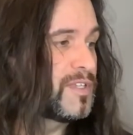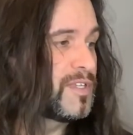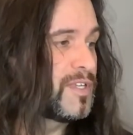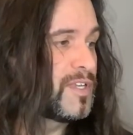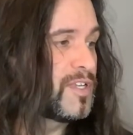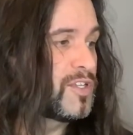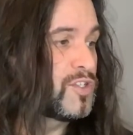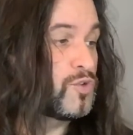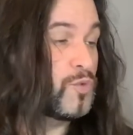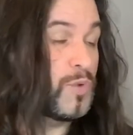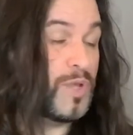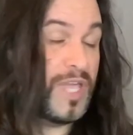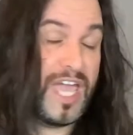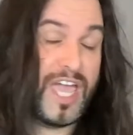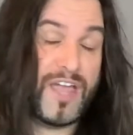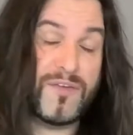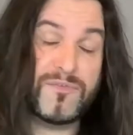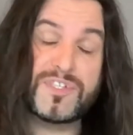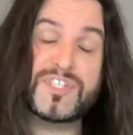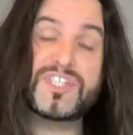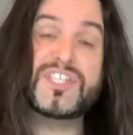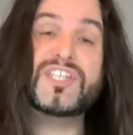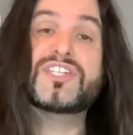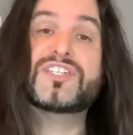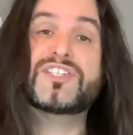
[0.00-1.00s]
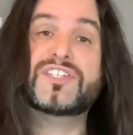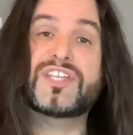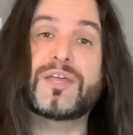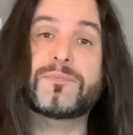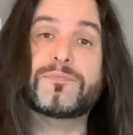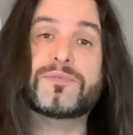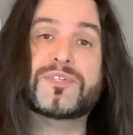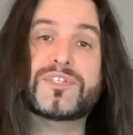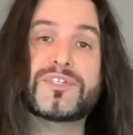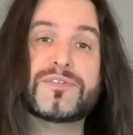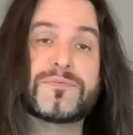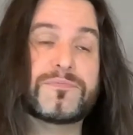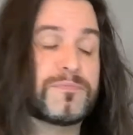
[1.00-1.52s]
So we have 6
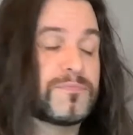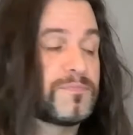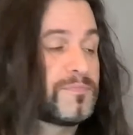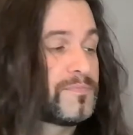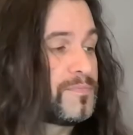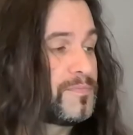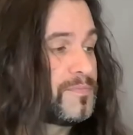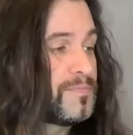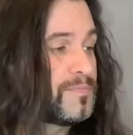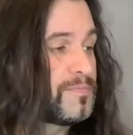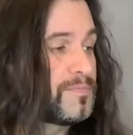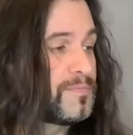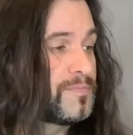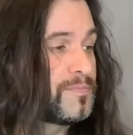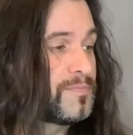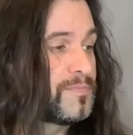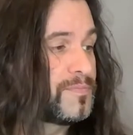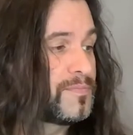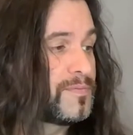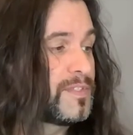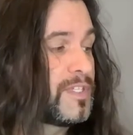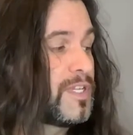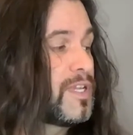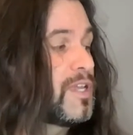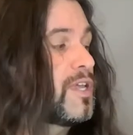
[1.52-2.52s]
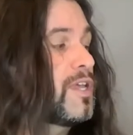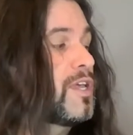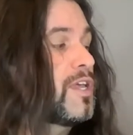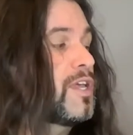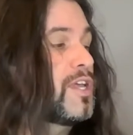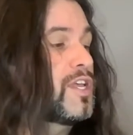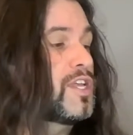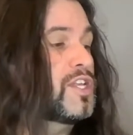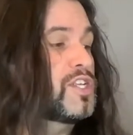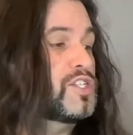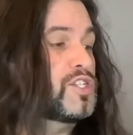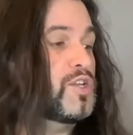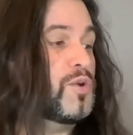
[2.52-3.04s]
steps.
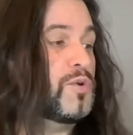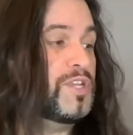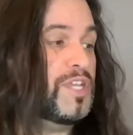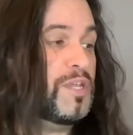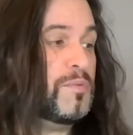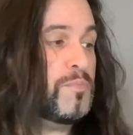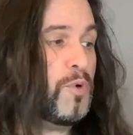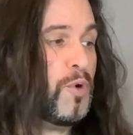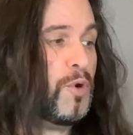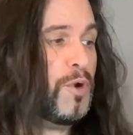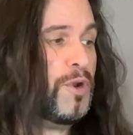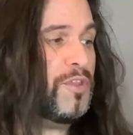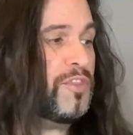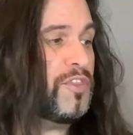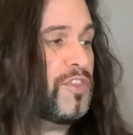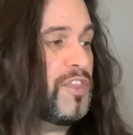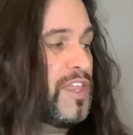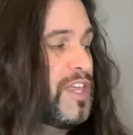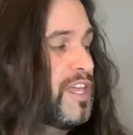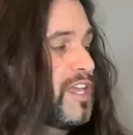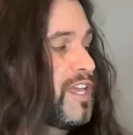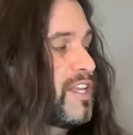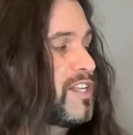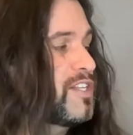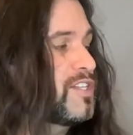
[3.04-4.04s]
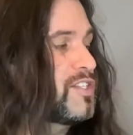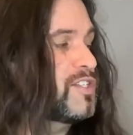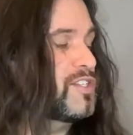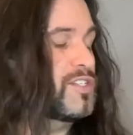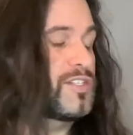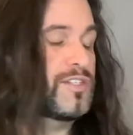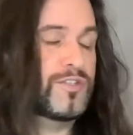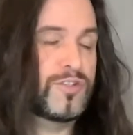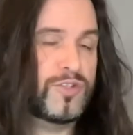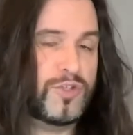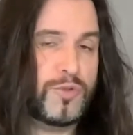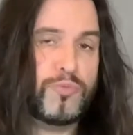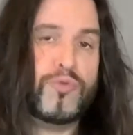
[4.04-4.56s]
So the important thing
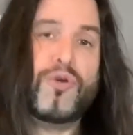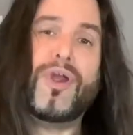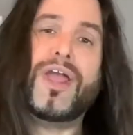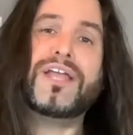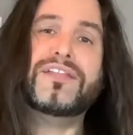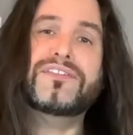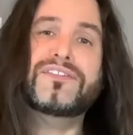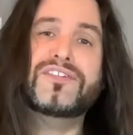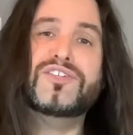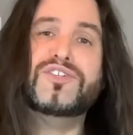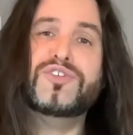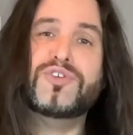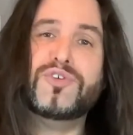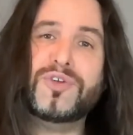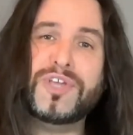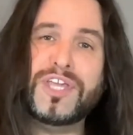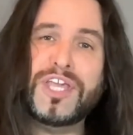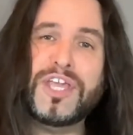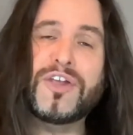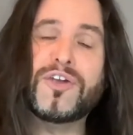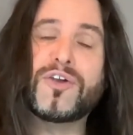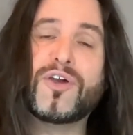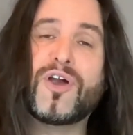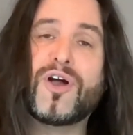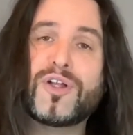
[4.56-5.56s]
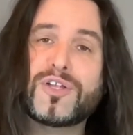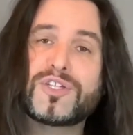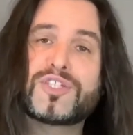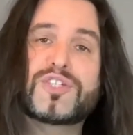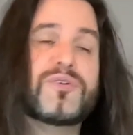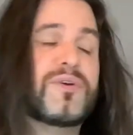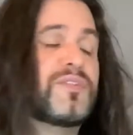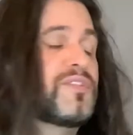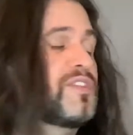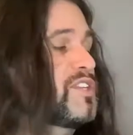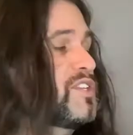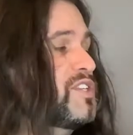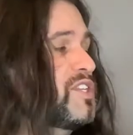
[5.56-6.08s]
is to practice your ear also
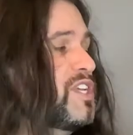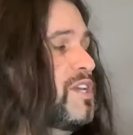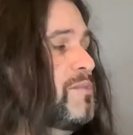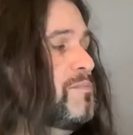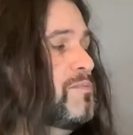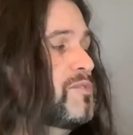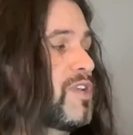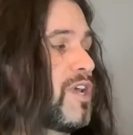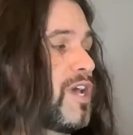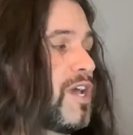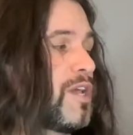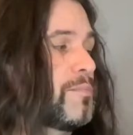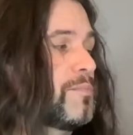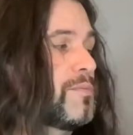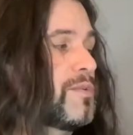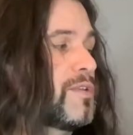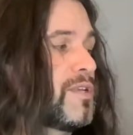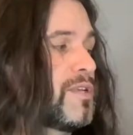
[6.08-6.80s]
at the same time.